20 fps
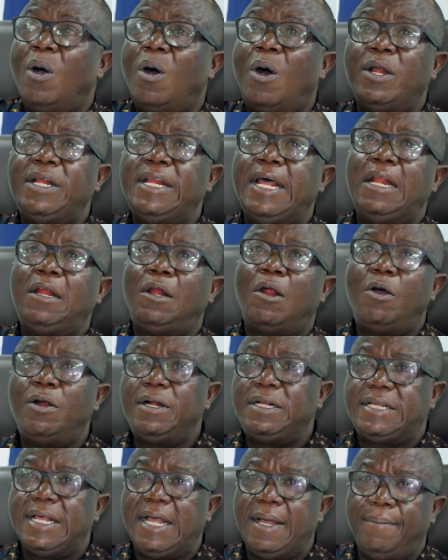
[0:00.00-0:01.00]
On the
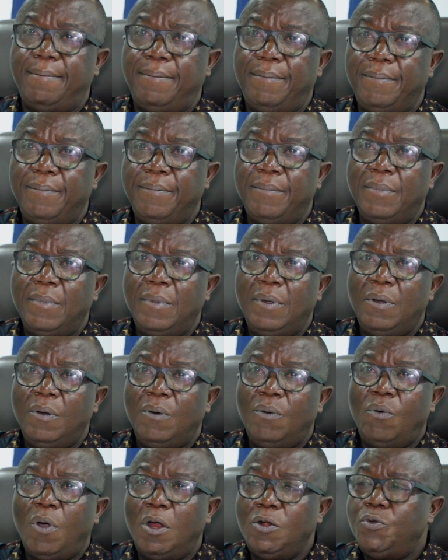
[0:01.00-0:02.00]
long term,
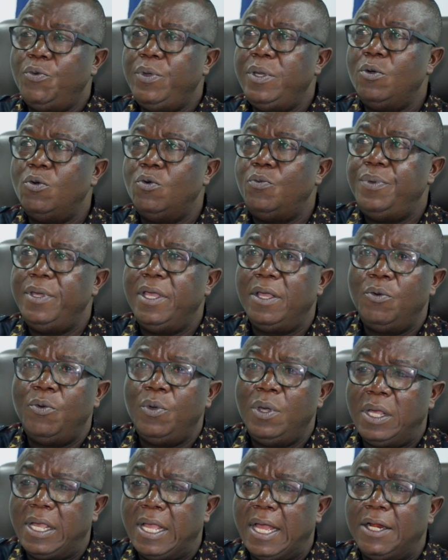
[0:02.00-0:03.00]
what
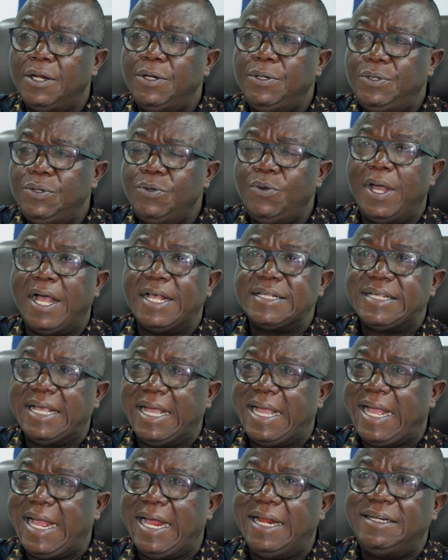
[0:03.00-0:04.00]
we can do as a
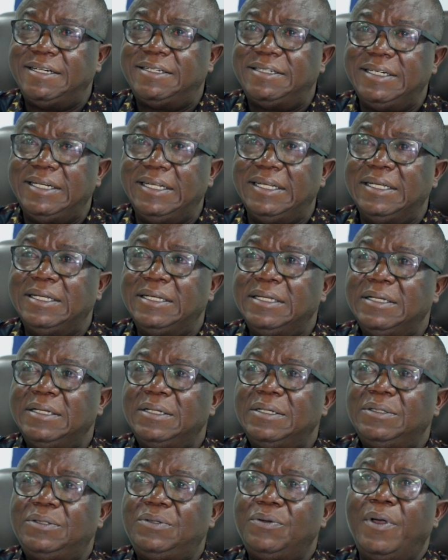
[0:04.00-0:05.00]
country
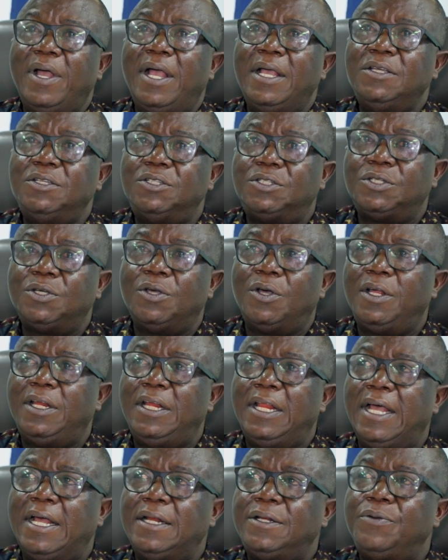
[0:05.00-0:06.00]
to ensure
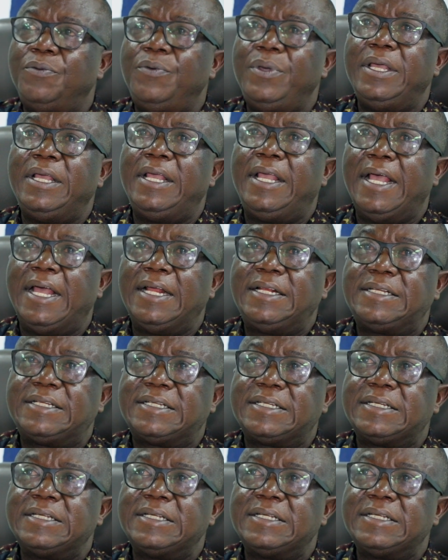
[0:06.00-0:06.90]
that we get